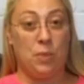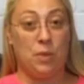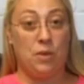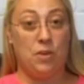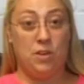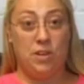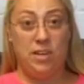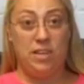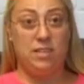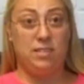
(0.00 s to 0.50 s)

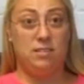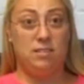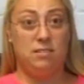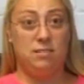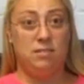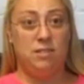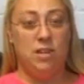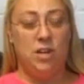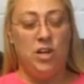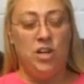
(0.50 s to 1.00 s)
Your
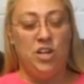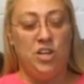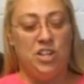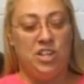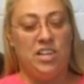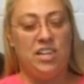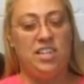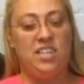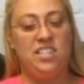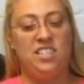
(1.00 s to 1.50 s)
kids.
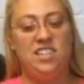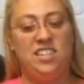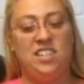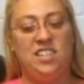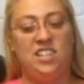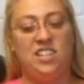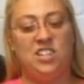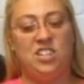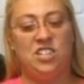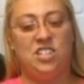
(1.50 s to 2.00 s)
Your kids
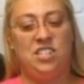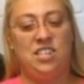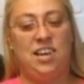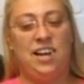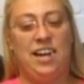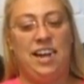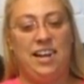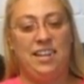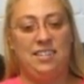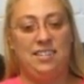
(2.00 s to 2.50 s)
and their
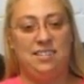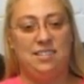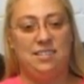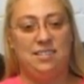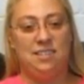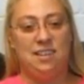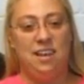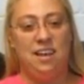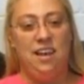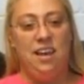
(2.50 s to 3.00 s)

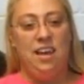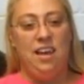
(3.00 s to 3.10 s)
sights.